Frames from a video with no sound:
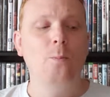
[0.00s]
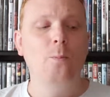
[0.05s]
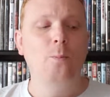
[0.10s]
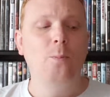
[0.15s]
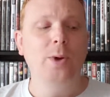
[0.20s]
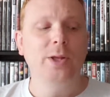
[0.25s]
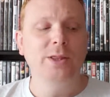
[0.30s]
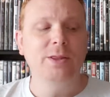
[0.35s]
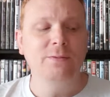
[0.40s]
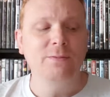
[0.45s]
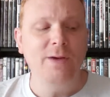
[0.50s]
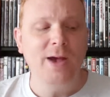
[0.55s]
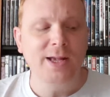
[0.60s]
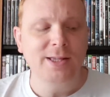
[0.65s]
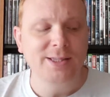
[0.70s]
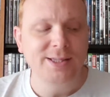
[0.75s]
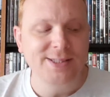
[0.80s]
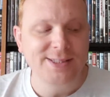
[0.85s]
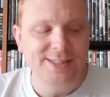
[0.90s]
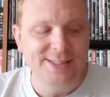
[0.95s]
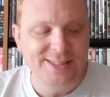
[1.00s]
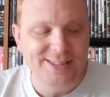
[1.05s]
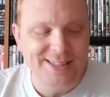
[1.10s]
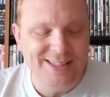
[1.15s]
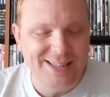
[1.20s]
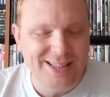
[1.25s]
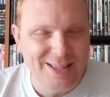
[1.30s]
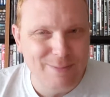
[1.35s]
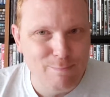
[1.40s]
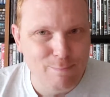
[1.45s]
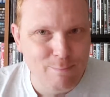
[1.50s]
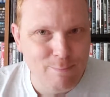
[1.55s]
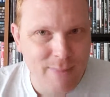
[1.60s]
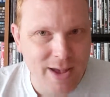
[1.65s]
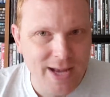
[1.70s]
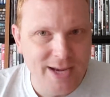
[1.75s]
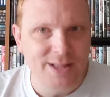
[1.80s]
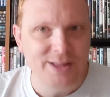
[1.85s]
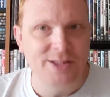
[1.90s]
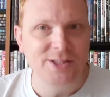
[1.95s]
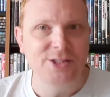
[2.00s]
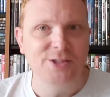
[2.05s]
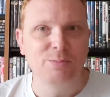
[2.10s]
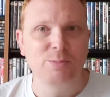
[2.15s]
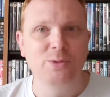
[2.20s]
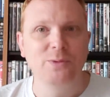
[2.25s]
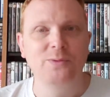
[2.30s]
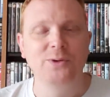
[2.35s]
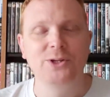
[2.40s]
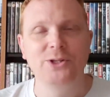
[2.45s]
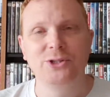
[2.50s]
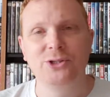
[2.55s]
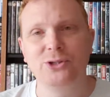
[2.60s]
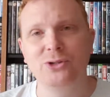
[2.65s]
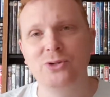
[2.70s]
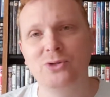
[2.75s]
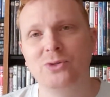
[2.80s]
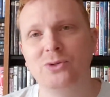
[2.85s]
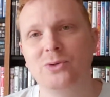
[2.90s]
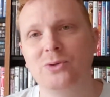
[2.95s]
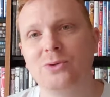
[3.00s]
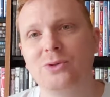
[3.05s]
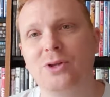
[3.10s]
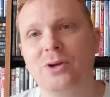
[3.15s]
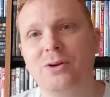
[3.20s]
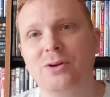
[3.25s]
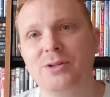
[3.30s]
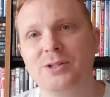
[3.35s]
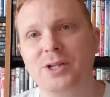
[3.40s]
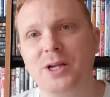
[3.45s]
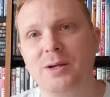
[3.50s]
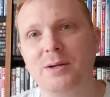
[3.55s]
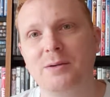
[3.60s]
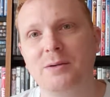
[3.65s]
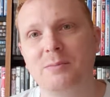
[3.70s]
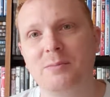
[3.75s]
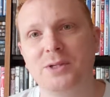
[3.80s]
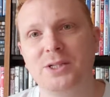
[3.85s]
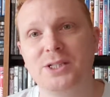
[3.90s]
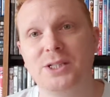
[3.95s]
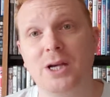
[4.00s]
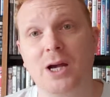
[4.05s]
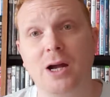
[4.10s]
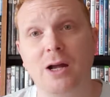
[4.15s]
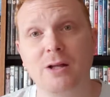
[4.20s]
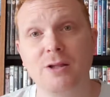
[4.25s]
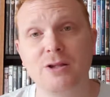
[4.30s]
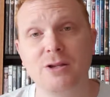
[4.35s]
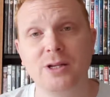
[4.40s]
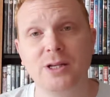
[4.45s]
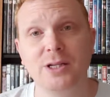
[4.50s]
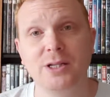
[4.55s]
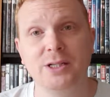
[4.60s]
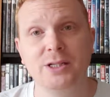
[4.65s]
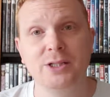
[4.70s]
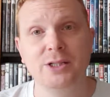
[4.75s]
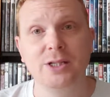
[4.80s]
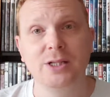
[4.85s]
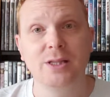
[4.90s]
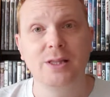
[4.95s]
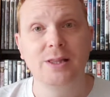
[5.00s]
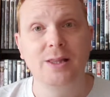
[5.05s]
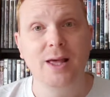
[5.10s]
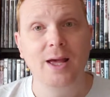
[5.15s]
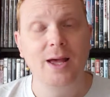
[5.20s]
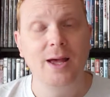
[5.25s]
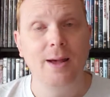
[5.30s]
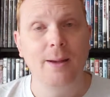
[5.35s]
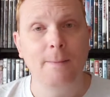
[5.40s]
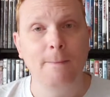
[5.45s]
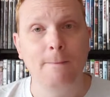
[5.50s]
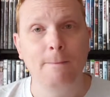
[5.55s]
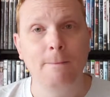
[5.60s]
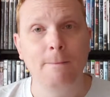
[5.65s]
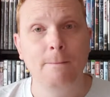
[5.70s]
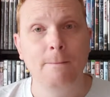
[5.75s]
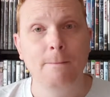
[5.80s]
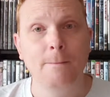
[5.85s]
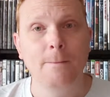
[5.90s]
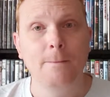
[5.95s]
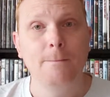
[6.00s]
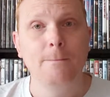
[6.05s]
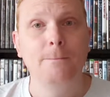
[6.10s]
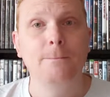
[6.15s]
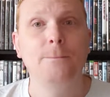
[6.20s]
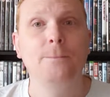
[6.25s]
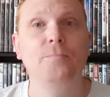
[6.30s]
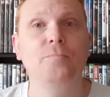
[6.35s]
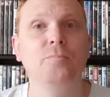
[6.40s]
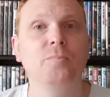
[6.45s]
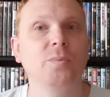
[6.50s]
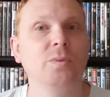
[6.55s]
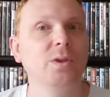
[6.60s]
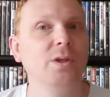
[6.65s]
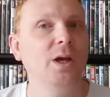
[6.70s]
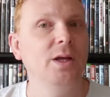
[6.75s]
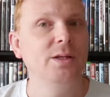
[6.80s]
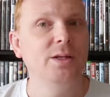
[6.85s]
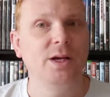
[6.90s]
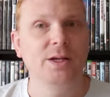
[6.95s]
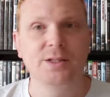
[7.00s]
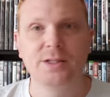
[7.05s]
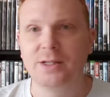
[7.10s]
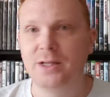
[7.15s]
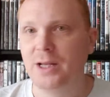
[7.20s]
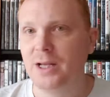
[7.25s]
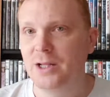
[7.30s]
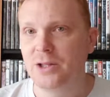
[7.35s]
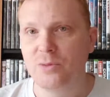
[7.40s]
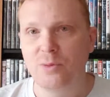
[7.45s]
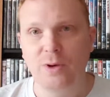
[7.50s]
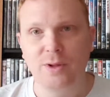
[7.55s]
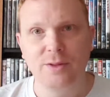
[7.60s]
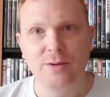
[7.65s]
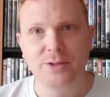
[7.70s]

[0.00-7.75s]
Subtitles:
But the fact is that the men in this movie too, there's a misogyny to them that doesn't age well.